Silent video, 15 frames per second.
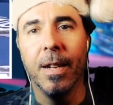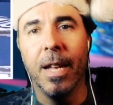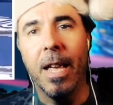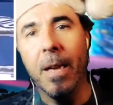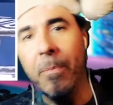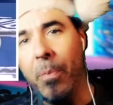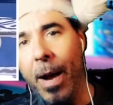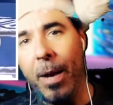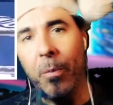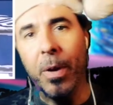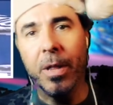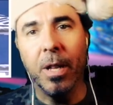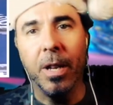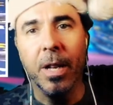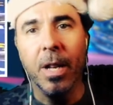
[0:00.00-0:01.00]
He went
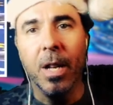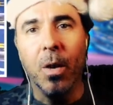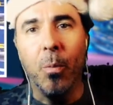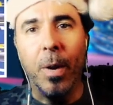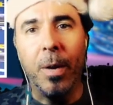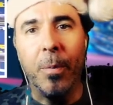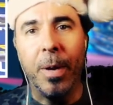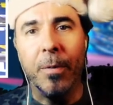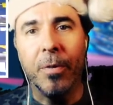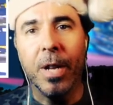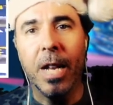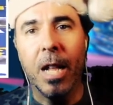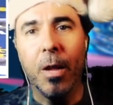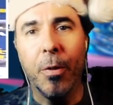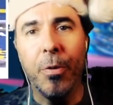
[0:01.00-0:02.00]
with the, when, when
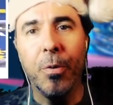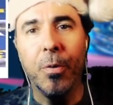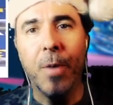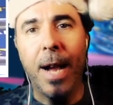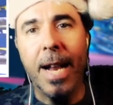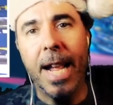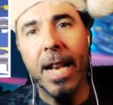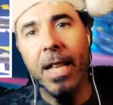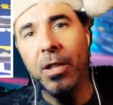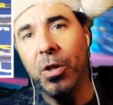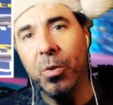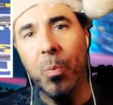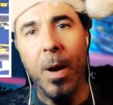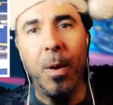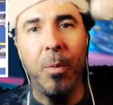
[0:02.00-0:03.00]
Canelo threw the right hand, he
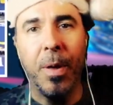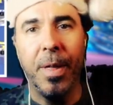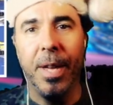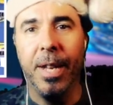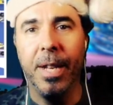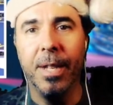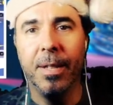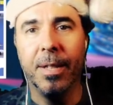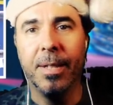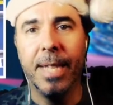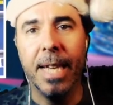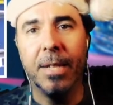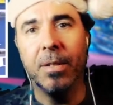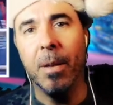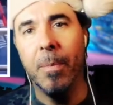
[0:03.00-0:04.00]
just went with it. To
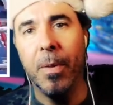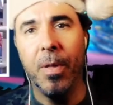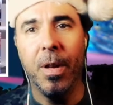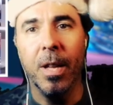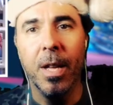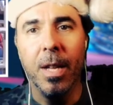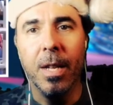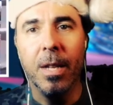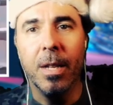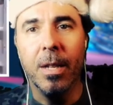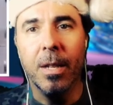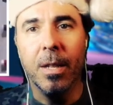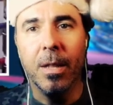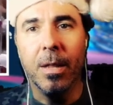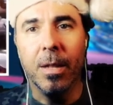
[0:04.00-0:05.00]
take some of the,
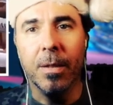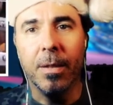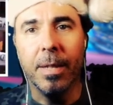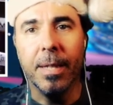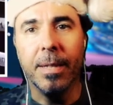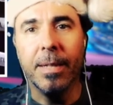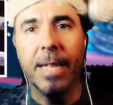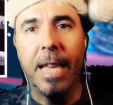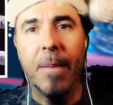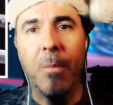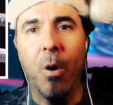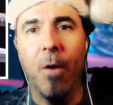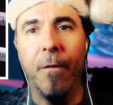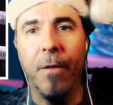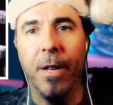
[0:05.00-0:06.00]
the steam
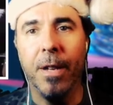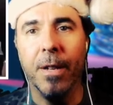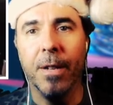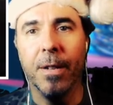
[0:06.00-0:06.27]
off it.